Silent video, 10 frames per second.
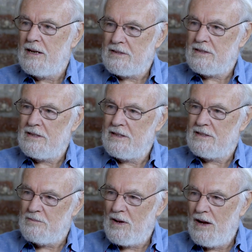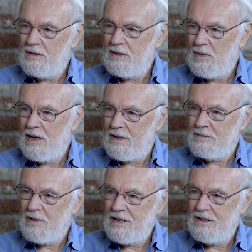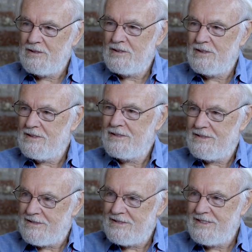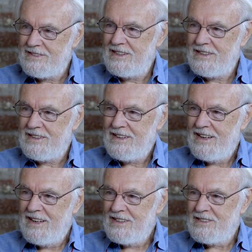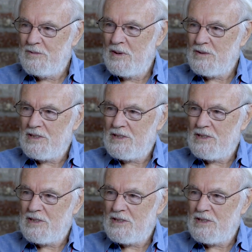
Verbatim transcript: exercise some power in my local city. So people